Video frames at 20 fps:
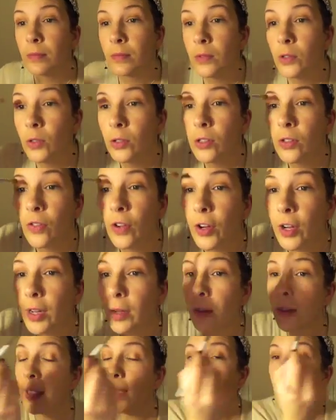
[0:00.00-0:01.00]
It's a
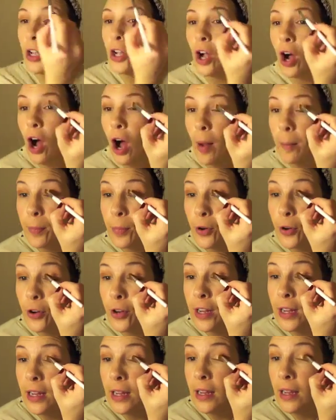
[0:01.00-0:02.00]
very like
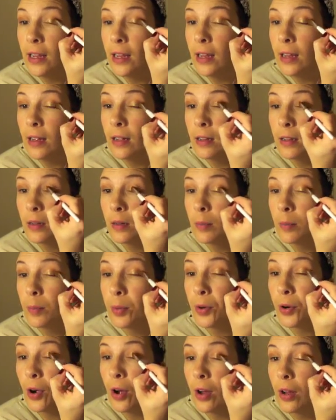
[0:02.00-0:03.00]
coppery
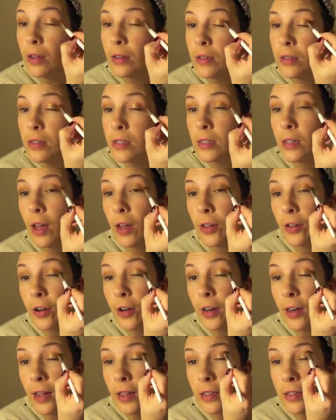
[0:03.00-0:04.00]
bronze color.
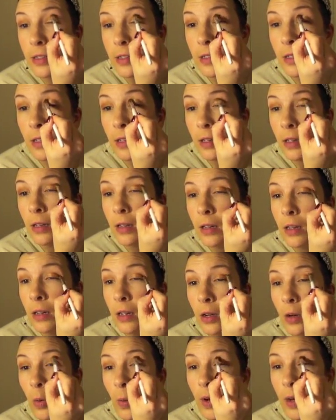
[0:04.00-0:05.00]
It has
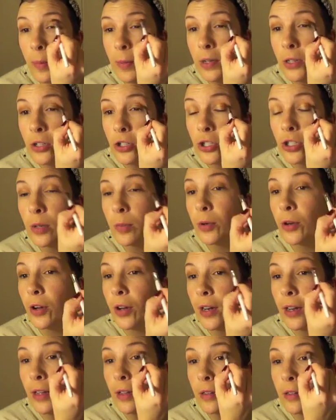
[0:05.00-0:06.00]
quite a bit of shimmer
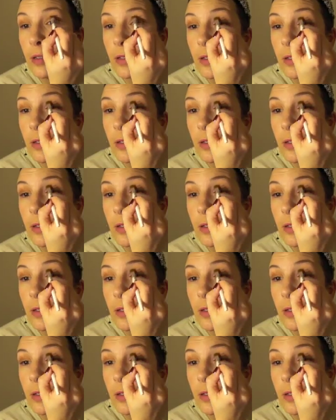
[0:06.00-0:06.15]
in it.